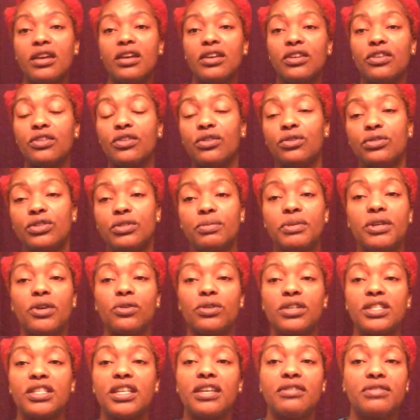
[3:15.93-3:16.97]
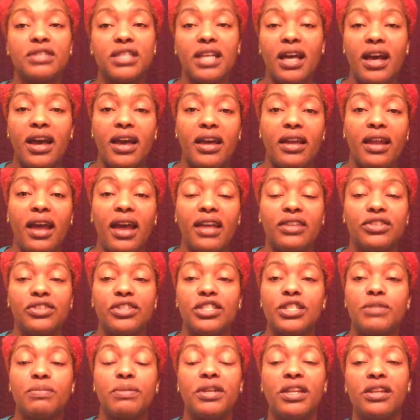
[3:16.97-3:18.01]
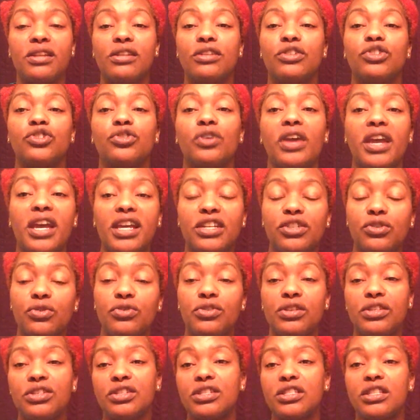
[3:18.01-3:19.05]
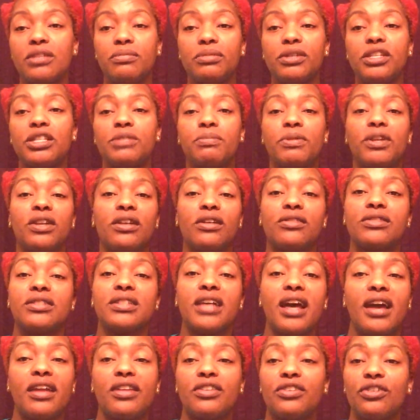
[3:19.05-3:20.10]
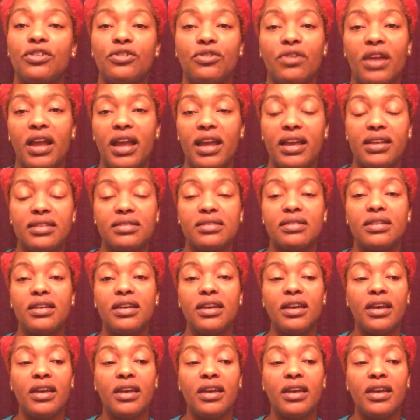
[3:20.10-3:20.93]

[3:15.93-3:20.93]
to be on the safe side, I just spit it in the trash, or you could just simply spit it outside in your grass.